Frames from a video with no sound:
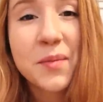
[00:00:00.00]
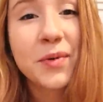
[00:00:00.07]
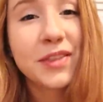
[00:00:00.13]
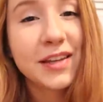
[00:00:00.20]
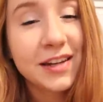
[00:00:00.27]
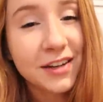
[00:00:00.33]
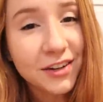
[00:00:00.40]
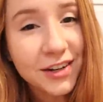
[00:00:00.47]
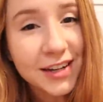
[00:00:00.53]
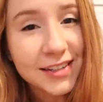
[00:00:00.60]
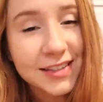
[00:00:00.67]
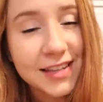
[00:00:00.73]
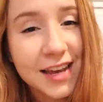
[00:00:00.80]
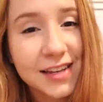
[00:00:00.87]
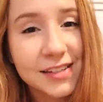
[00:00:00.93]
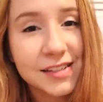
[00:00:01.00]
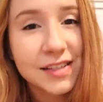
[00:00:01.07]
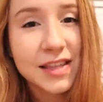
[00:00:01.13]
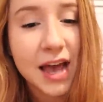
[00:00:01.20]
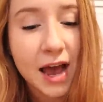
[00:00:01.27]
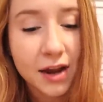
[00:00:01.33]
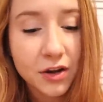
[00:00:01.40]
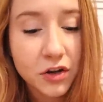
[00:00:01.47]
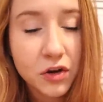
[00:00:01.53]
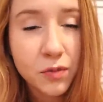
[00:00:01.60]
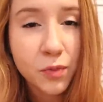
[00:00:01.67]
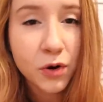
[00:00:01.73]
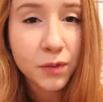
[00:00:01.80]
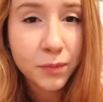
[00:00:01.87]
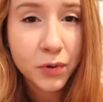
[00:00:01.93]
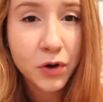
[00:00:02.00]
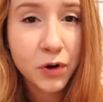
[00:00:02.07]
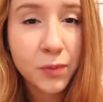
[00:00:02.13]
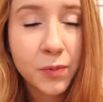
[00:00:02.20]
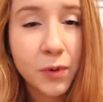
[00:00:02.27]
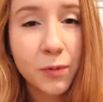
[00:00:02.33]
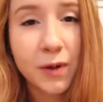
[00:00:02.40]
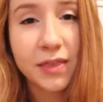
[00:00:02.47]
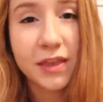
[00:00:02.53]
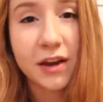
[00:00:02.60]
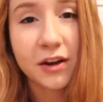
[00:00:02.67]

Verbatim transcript: but the internet says that newborn poop when